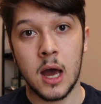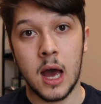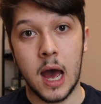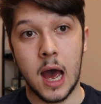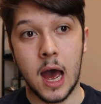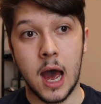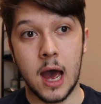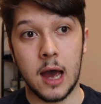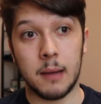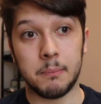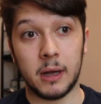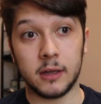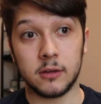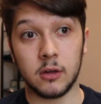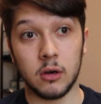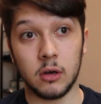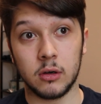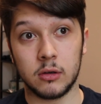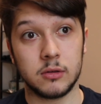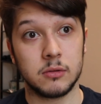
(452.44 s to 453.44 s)
My
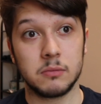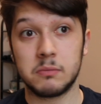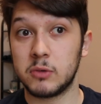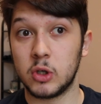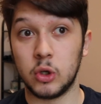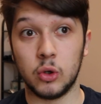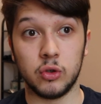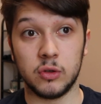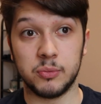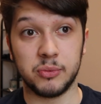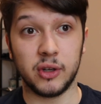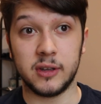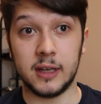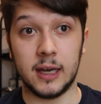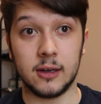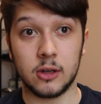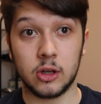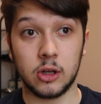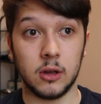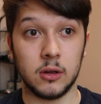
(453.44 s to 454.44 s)
dog called
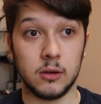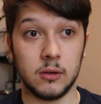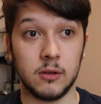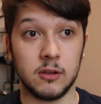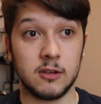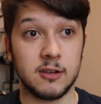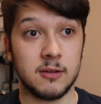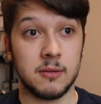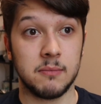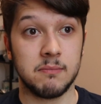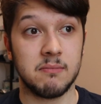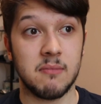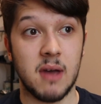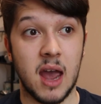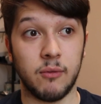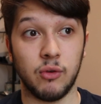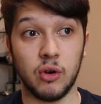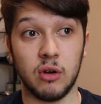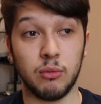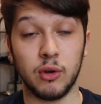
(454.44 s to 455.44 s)
predictions.
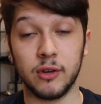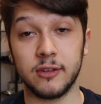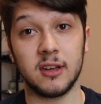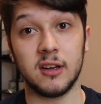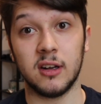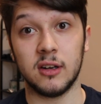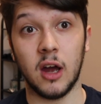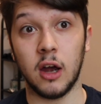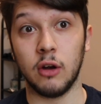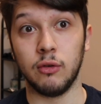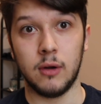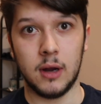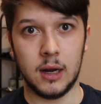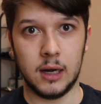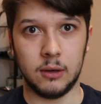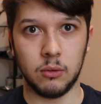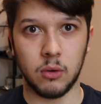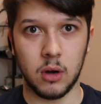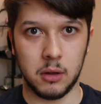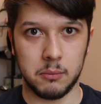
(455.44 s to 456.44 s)
Everyone wanted to know
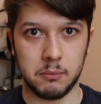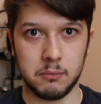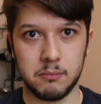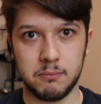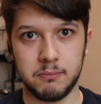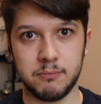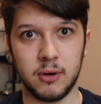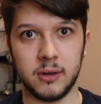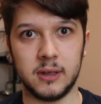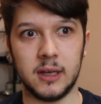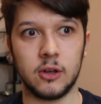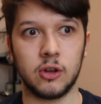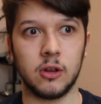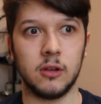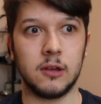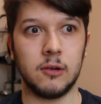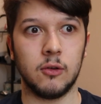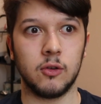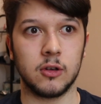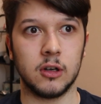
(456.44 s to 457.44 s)
really what
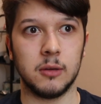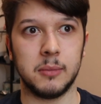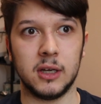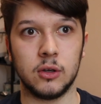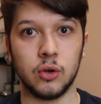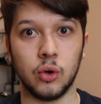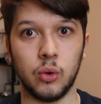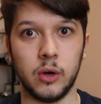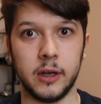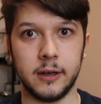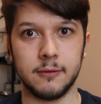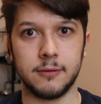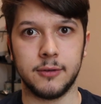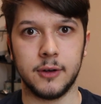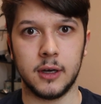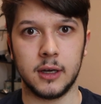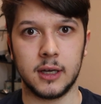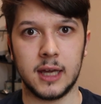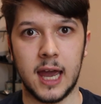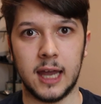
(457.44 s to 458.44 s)
predictions he was going to be calling
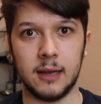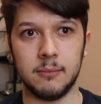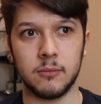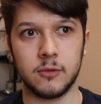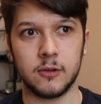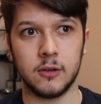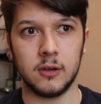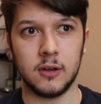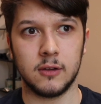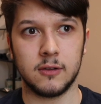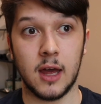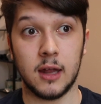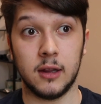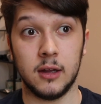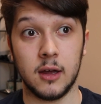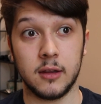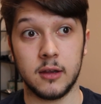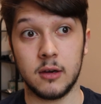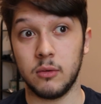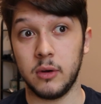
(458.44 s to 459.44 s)
for games and this, that, the
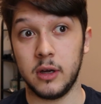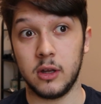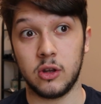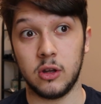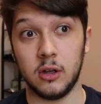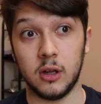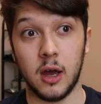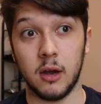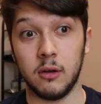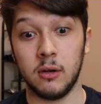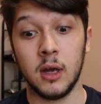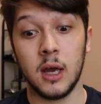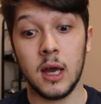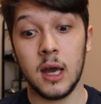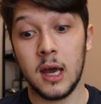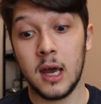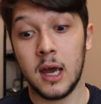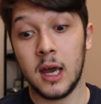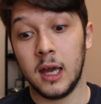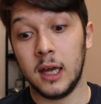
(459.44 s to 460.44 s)
other, which,
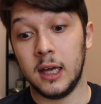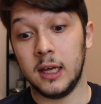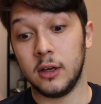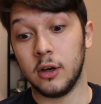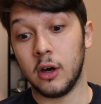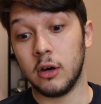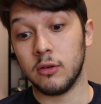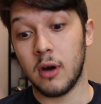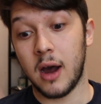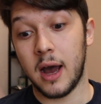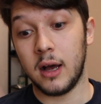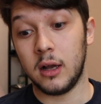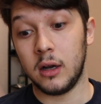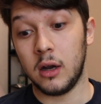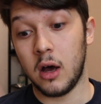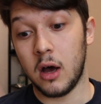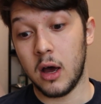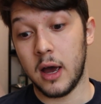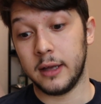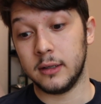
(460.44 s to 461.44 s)
he got right a
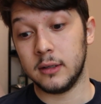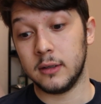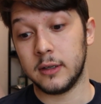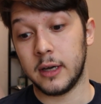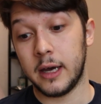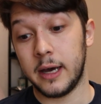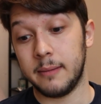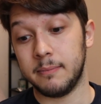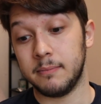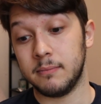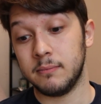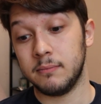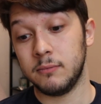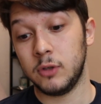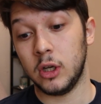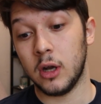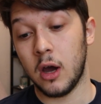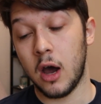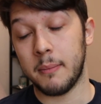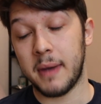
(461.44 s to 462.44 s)
lot. And,
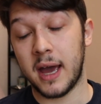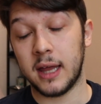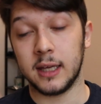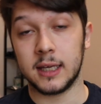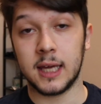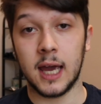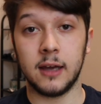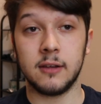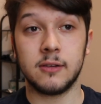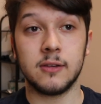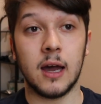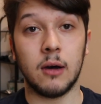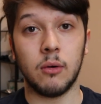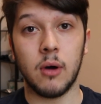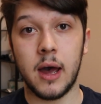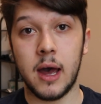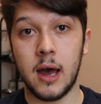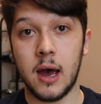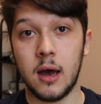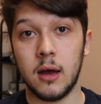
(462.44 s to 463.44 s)
I'm at the case now
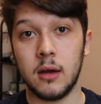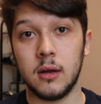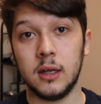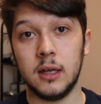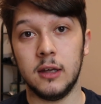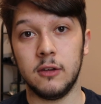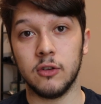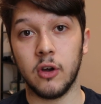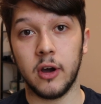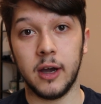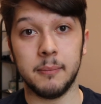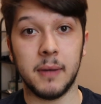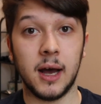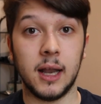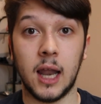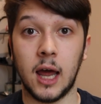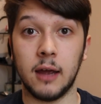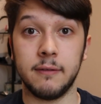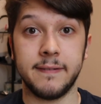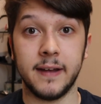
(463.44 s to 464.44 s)
where he's not in my
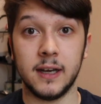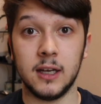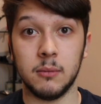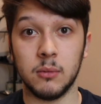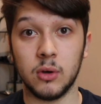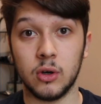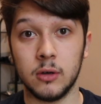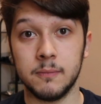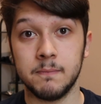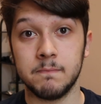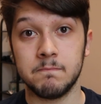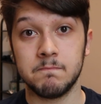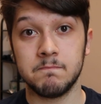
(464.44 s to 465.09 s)
life anymore.